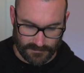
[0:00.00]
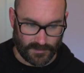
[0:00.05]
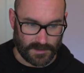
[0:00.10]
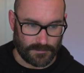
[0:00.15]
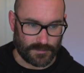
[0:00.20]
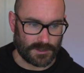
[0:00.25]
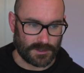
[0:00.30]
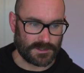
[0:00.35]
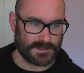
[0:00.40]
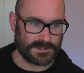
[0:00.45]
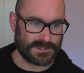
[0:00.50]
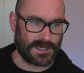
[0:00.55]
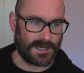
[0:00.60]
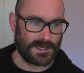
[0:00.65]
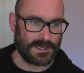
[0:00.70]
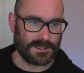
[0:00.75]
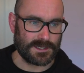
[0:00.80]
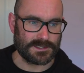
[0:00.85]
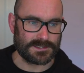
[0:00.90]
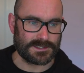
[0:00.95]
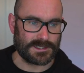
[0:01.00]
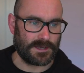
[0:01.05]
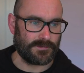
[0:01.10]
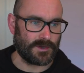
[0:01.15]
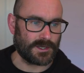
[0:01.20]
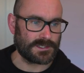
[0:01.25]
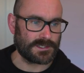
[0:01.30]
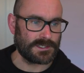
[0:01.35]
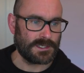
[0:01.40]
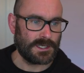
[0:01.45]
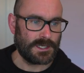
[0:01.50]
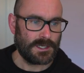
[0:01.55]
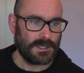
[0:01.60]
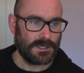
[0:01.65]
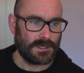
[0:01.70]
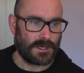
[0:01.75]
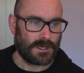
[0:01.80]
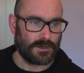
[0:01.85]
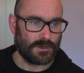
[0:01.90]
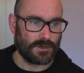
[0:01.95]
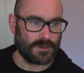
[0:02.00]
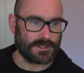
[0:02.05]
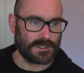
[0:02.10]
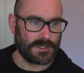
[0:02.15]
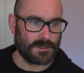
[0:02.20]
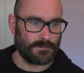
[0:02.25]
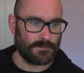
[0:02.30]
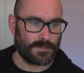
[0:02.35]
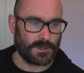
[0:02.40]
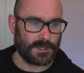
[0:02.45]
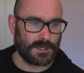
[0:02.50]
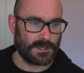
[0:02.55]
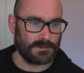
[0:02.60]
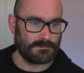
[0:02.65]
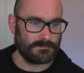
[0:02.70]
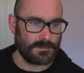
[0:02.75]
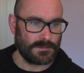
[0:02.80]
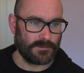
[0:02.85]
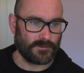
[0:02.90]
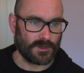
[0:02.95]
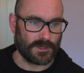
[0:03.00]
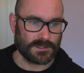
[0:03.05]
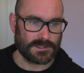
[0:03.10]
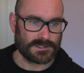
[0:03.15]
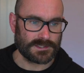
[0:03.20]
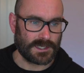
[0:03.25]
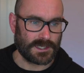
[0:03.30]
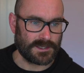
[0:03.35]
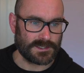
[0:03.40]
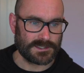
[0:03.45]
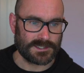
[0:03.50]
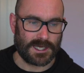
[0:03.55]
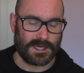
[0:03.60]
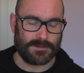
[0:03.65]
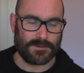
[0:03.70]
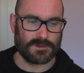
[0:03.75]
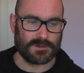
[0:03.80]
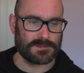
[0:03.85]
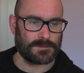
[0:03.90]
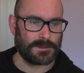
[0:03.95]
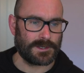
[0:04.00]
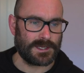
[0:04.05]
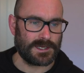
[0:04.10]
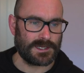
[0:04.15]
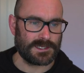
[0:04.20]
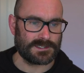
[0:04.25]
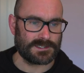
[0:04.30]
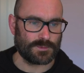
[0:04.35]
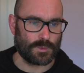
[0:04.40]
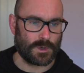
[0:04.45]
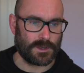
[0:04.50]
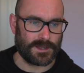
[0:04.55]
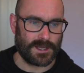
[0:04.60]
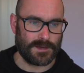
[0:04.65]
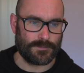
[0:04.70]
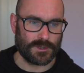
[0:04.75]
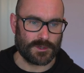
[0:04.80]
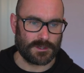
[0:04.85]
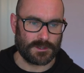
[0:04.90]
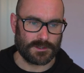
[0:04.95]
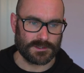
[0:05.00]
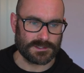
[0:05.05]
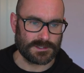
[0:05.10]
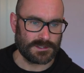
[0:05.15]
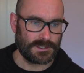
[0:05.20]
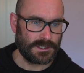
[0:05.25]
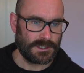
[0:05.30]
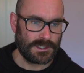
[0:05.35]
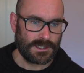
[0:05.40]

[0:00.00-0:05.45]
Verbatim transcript: If we pause that, you can see you've got an order number, you've got the time it was placed, what they bought,